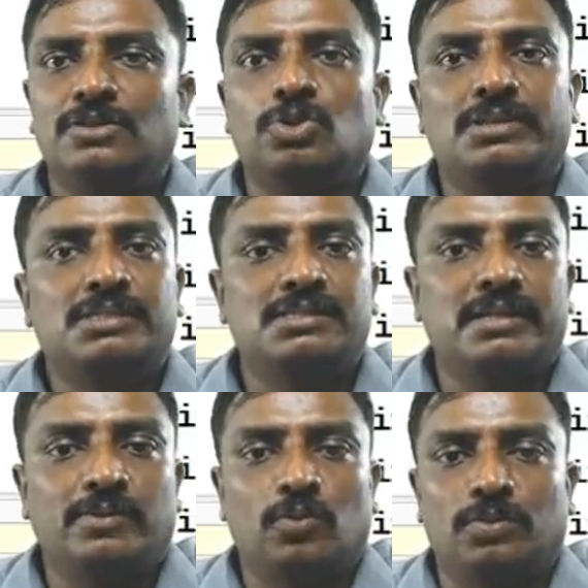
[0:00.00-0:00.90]
So this is
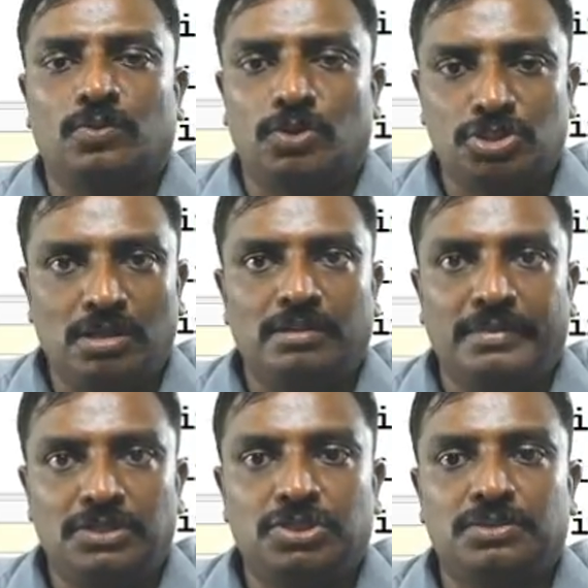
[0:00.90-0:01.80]
the original
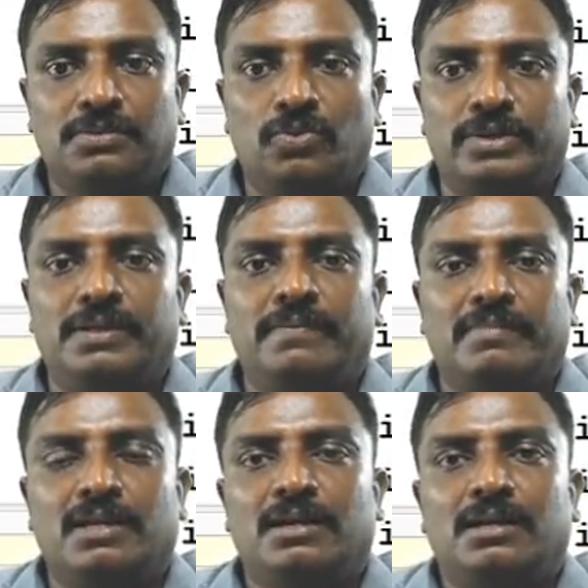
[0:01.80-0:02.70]
image. Okay.
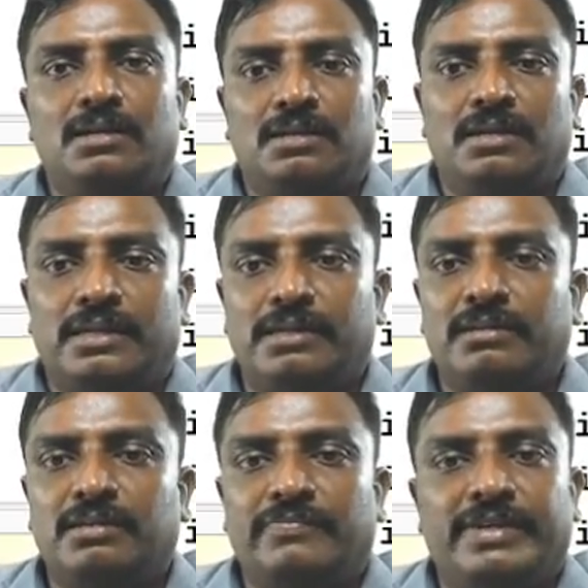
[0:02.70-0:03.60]

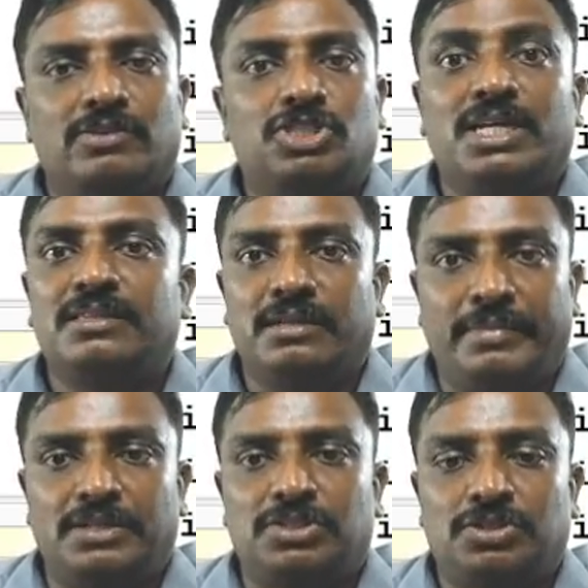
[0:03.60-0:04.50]
Here we have changed the
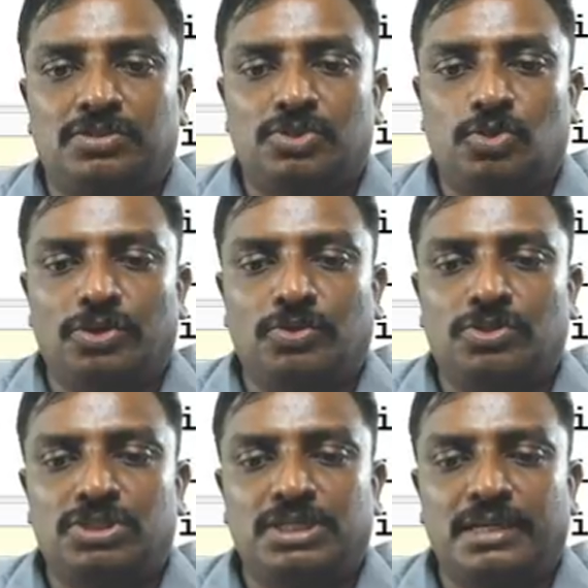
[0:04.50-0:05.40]
image. So you
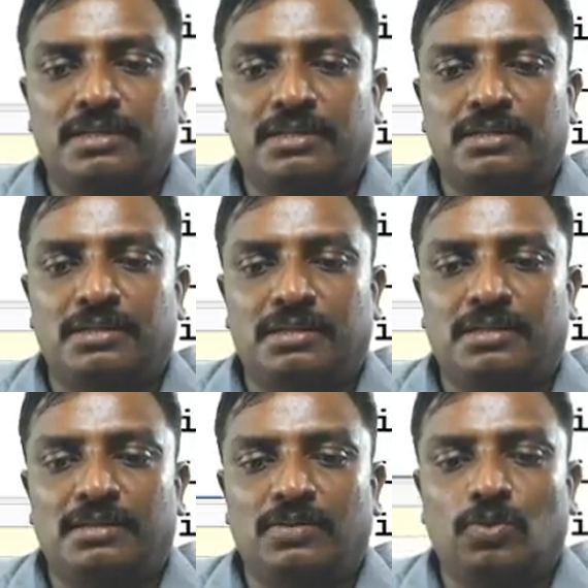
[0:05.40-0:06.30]
could check
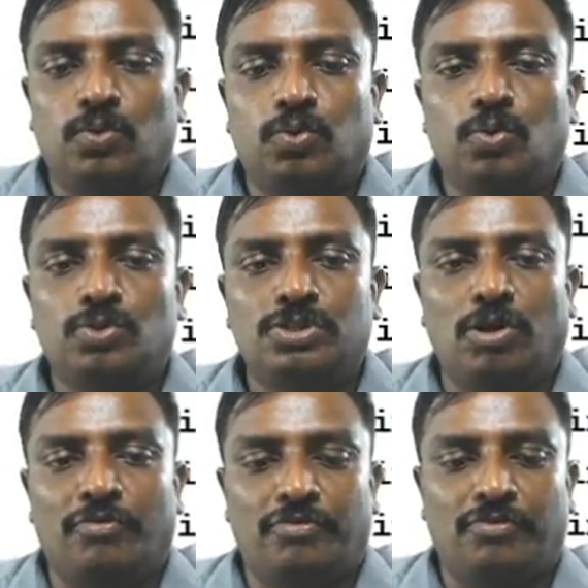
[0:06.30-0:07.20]
who's
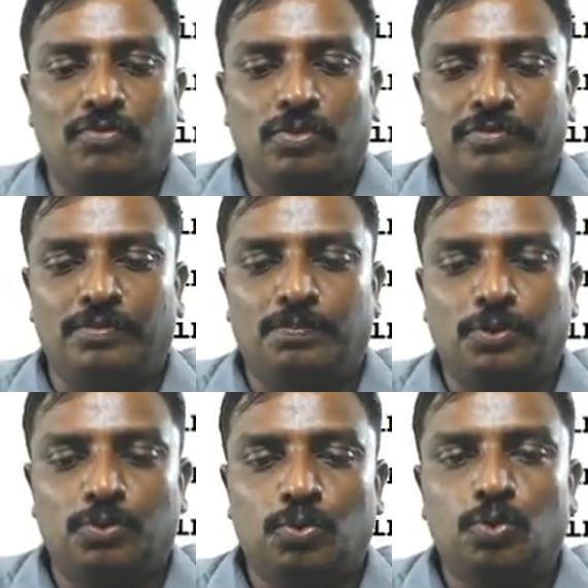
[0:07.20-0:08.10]
of, if you
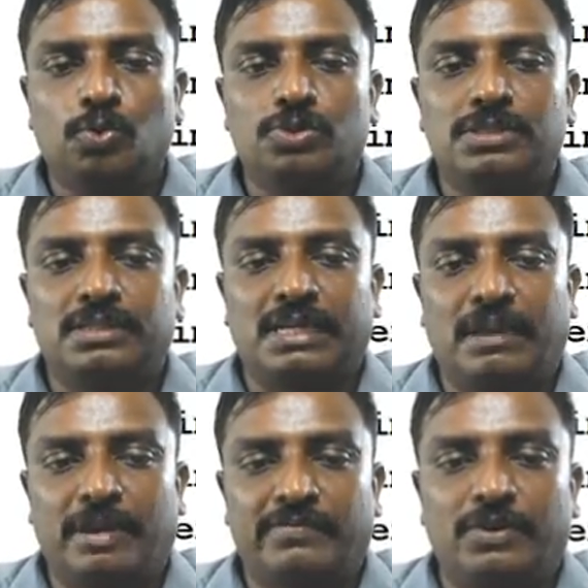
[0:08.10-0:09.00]
put who's in the
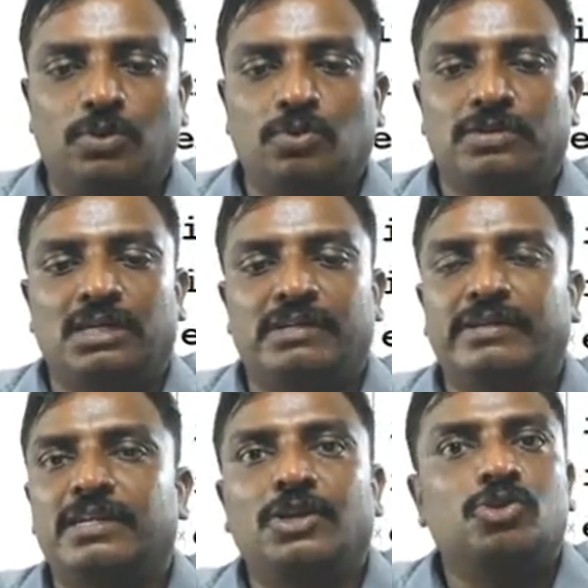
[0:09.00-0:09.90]
command window, it
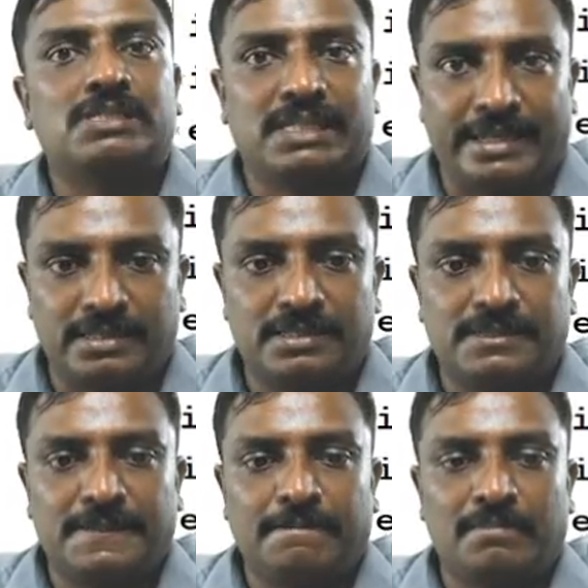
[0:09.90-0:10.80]
will tell you the
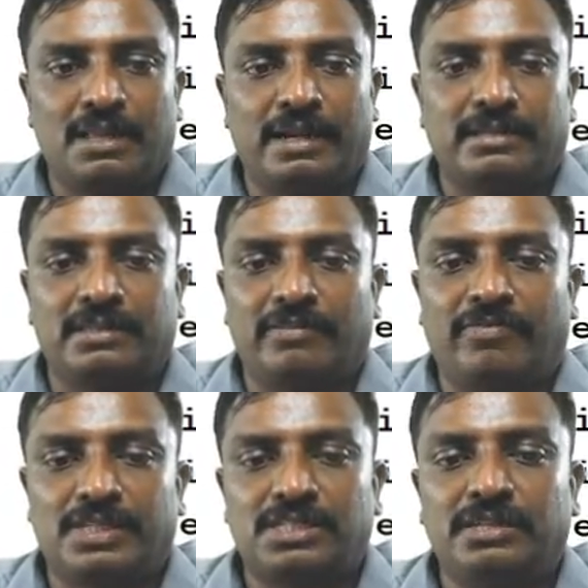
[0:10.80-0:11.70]
size. Like the
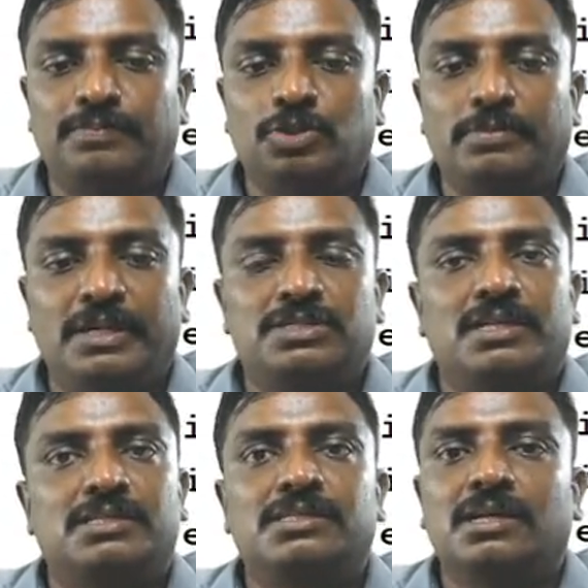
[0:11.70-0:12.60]
first input image
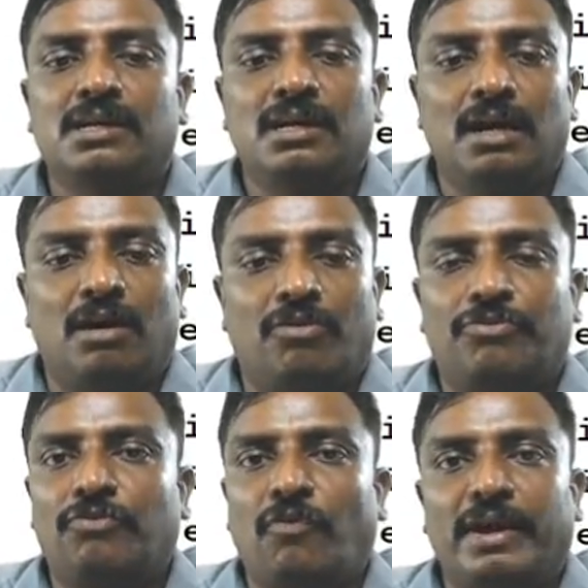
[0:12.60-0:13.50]
is
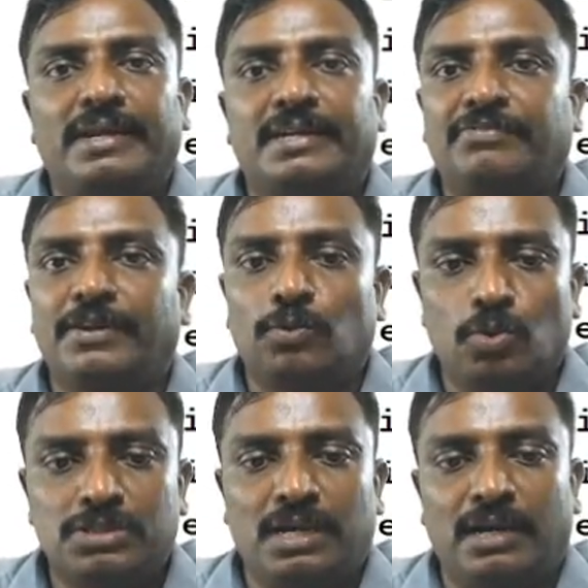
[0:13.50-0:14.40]
of 595
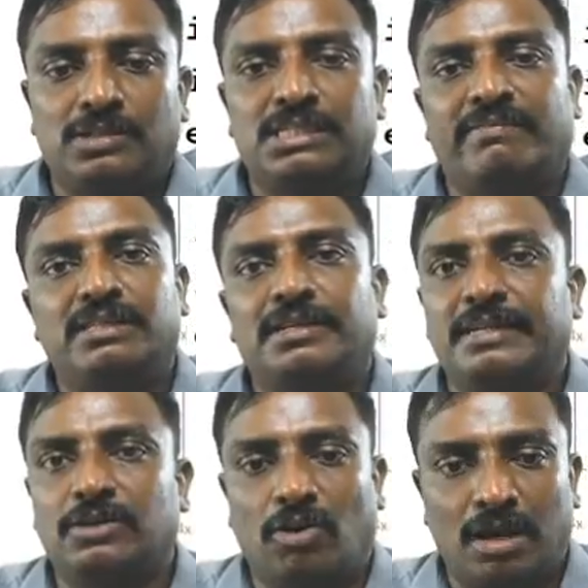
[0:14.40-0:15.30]
rows and
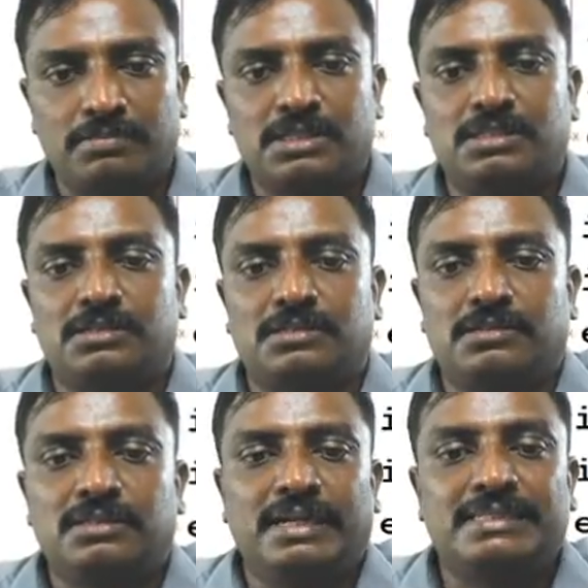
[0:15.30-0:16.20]
730 columns.
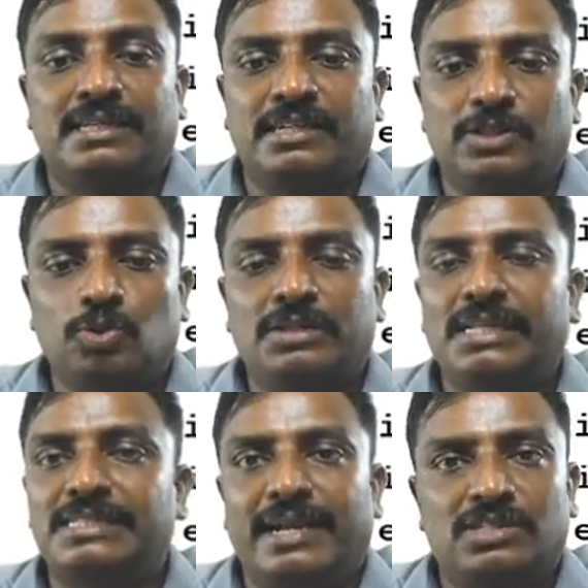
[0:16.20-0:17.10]
So into 3
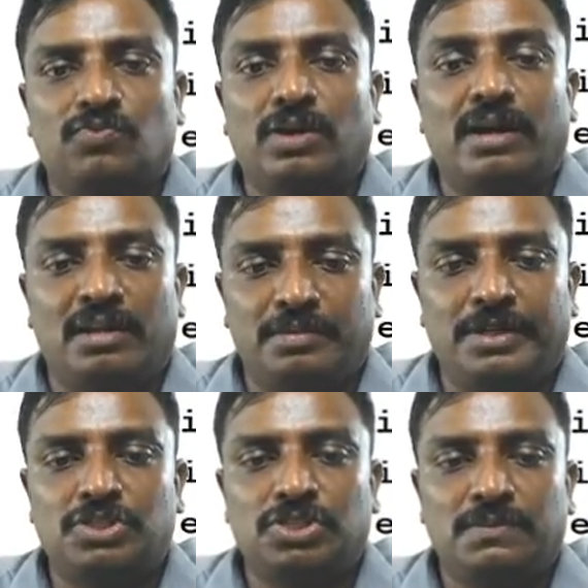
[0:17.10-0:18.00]
stands for color
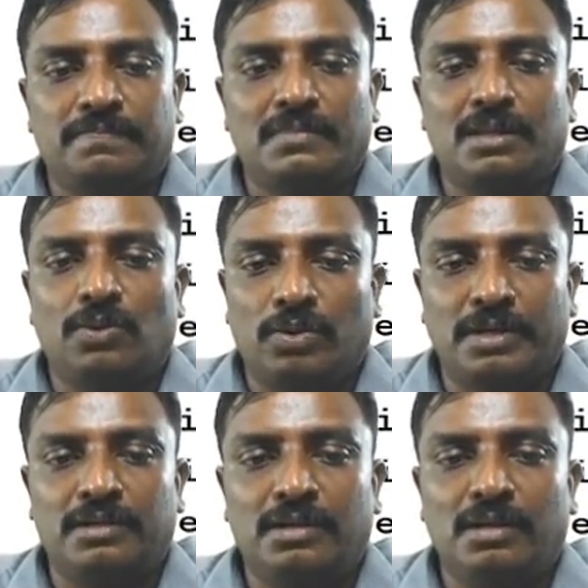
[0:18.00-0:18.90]
image.
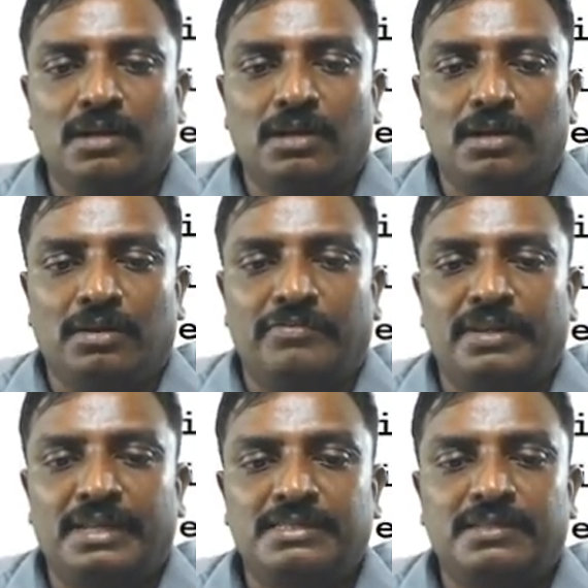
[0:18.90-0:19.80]
Okay. We
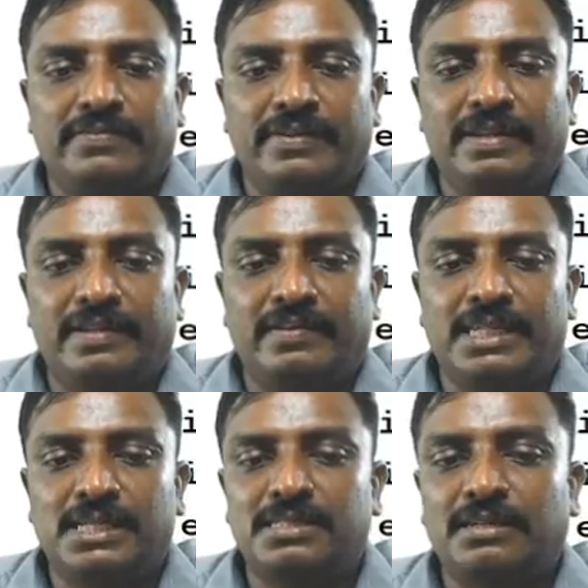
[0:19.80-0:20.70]

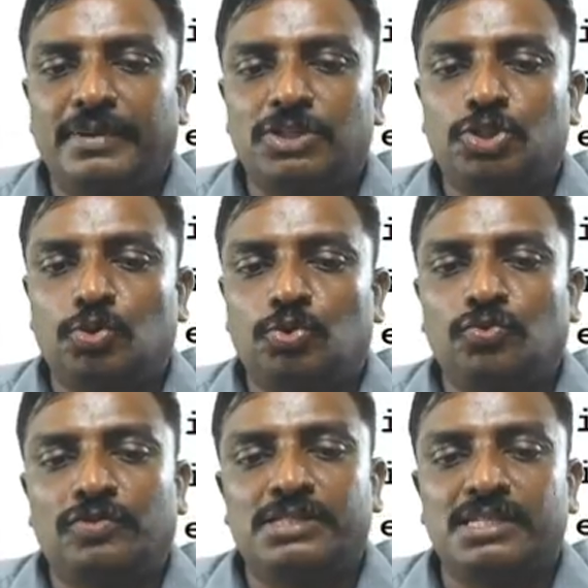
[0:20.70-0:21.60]
resize the image to
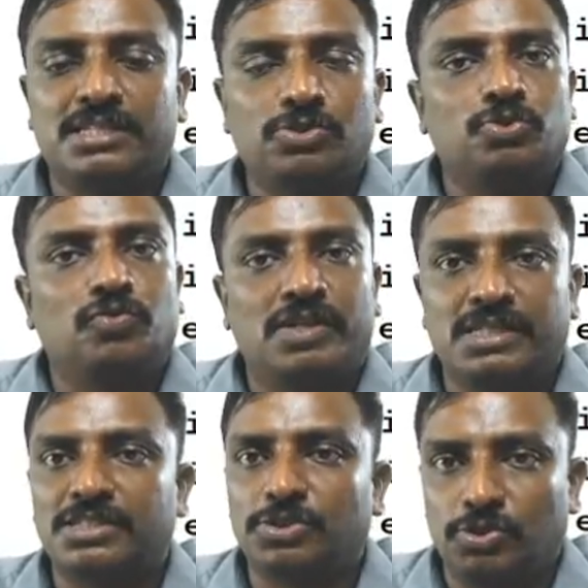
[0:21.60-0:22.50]
256 into
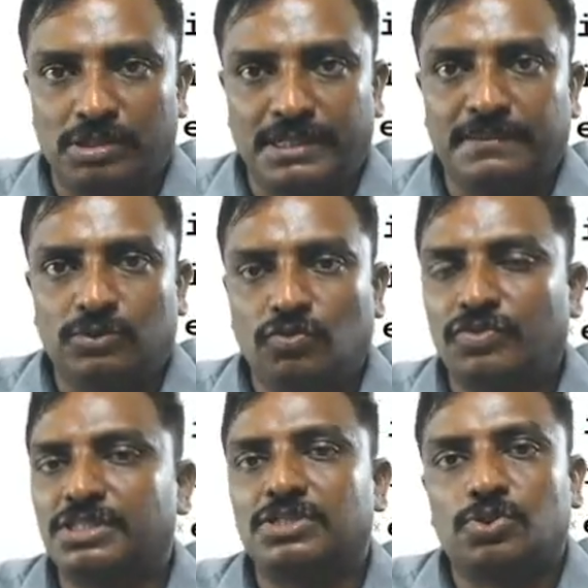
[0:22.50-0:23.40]
256 into 3,
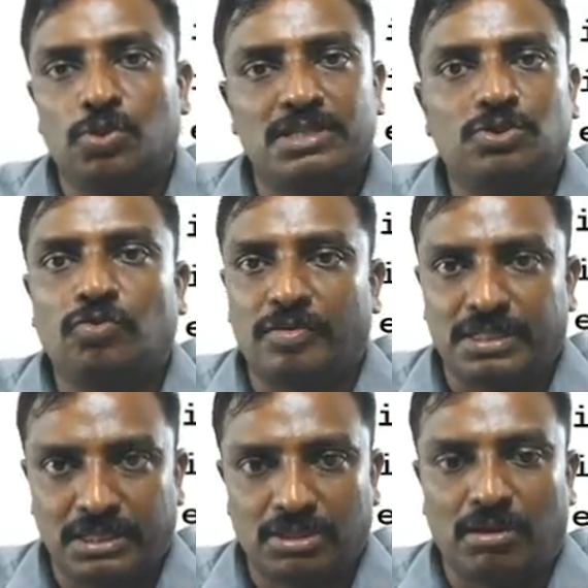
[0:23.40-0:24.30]
256 rows and
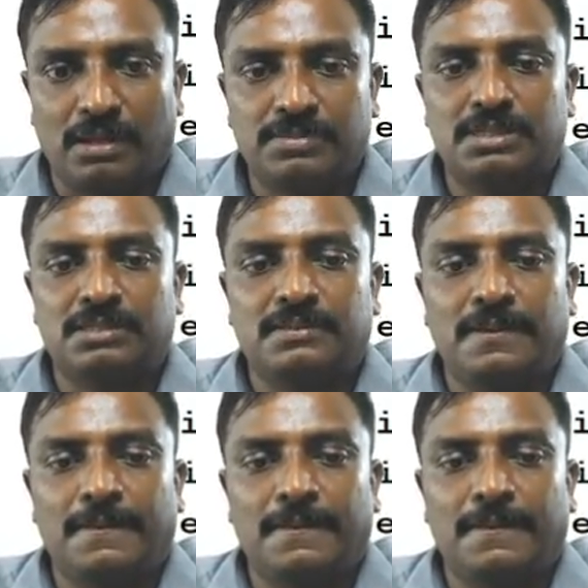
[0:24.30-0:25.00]
256 columns.